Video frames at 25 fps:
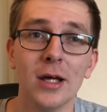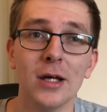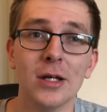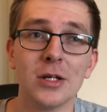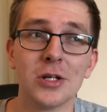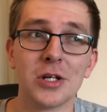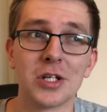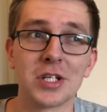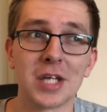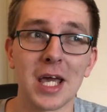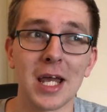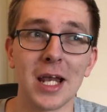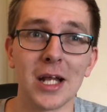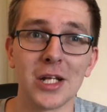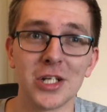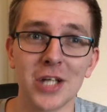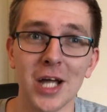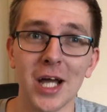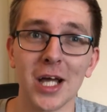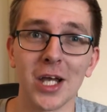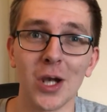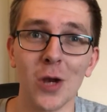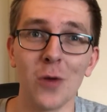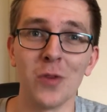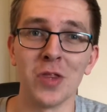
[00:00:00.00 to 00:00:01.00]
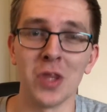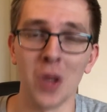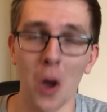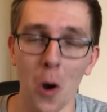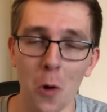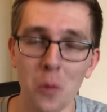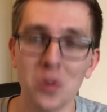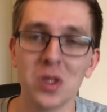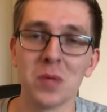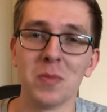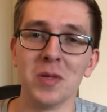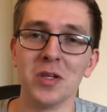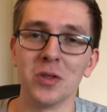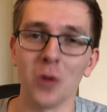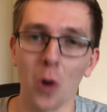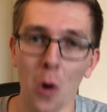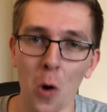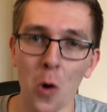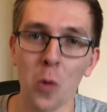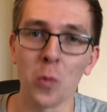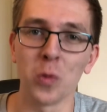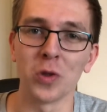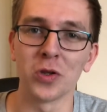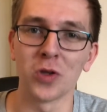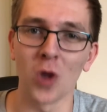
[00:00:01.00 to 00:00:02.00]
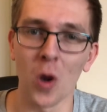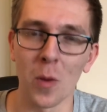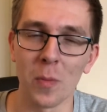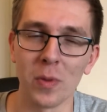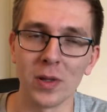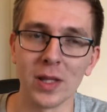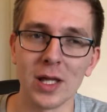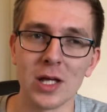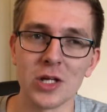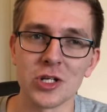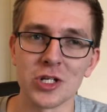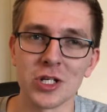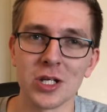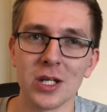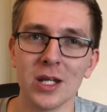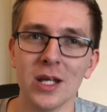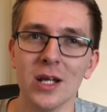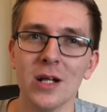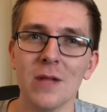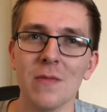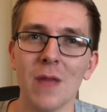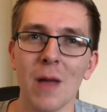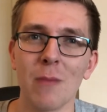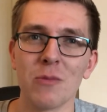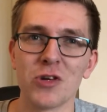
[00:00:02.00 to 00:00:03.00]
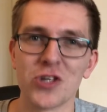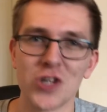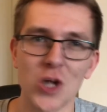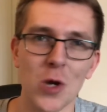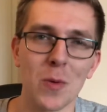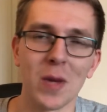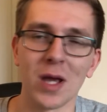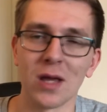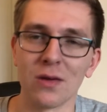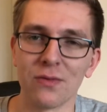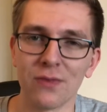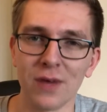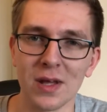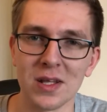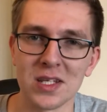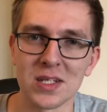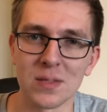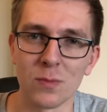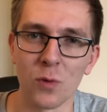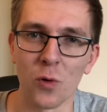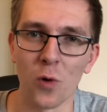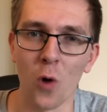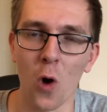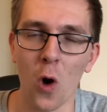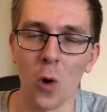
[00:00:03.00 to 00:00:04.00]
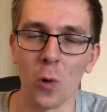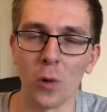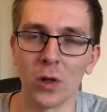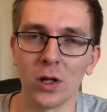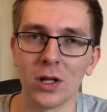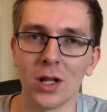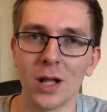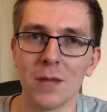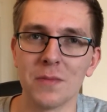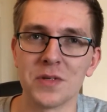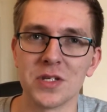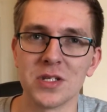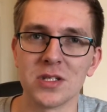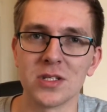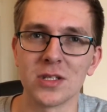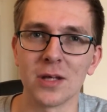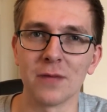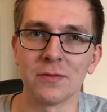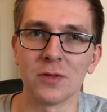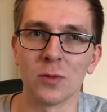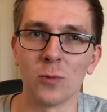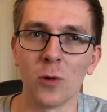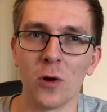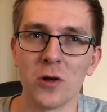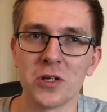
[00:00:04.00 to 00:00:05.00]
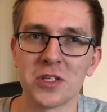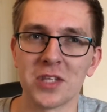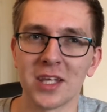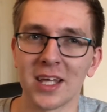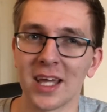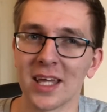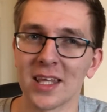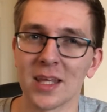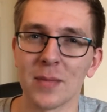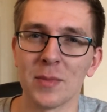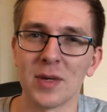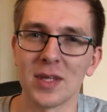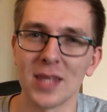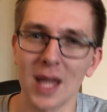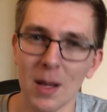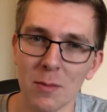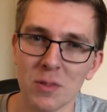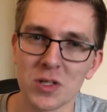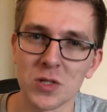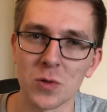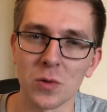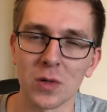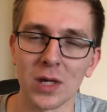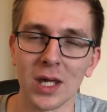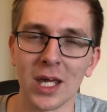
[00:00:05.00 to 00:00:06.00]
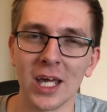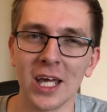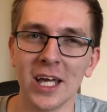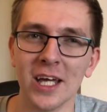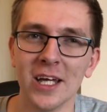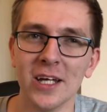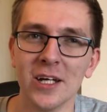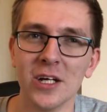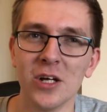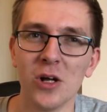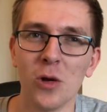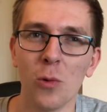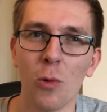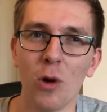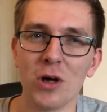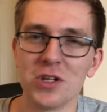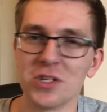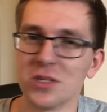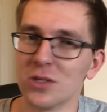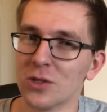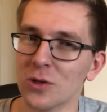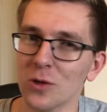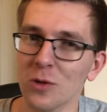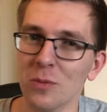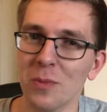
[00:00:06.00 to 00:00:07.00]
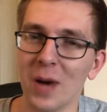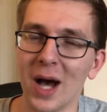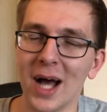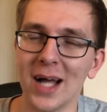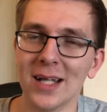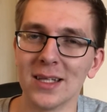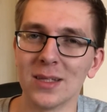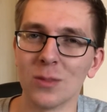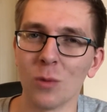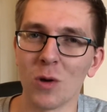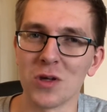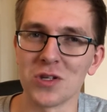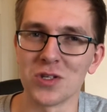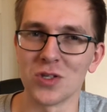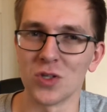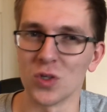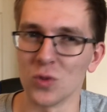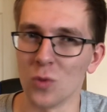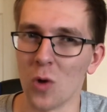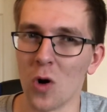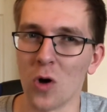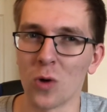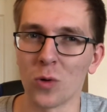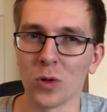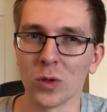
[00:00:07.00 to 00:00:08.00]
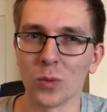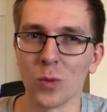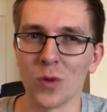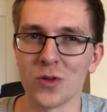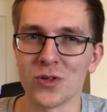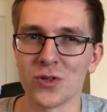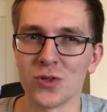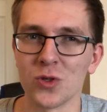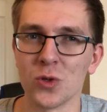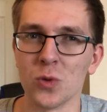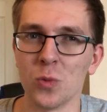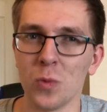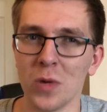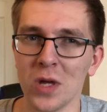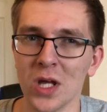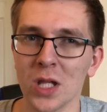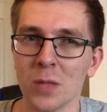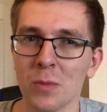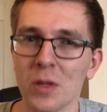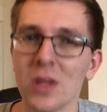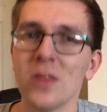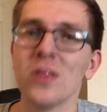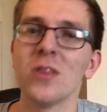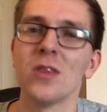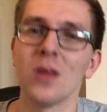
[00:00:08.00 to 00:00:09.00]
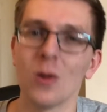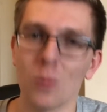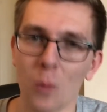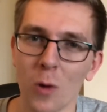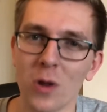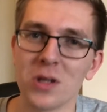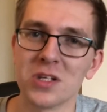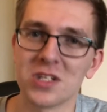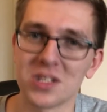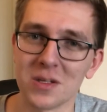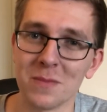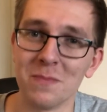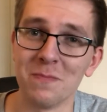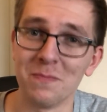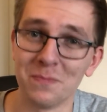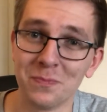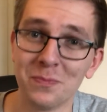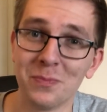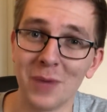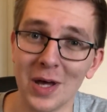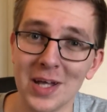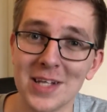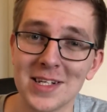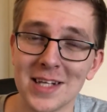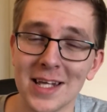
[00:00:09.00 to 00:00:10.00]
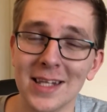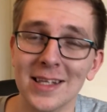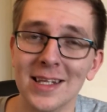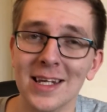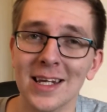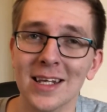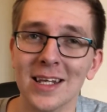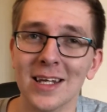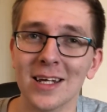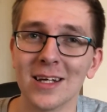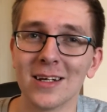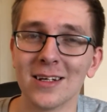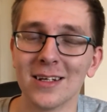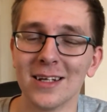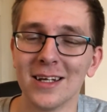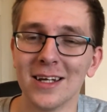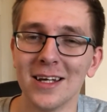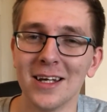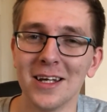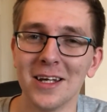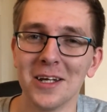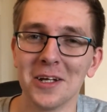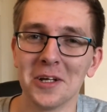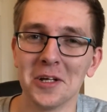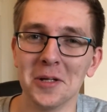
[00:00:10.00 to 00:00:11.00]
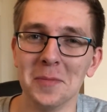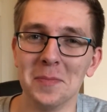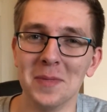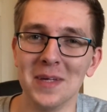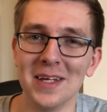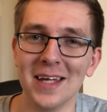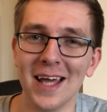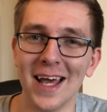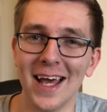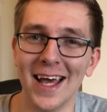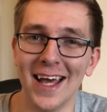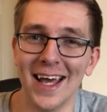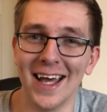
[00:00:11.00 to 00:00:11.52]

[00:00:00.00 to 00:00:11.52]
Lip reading: Just kind of checking out the ultimate awkward compilation. I'm sure we could find some more awkward clips and stuff to watch together, but that was okay. Wasn't too bad, wasn't too awkward, wasn't too weird, but there was some bits in there that could be,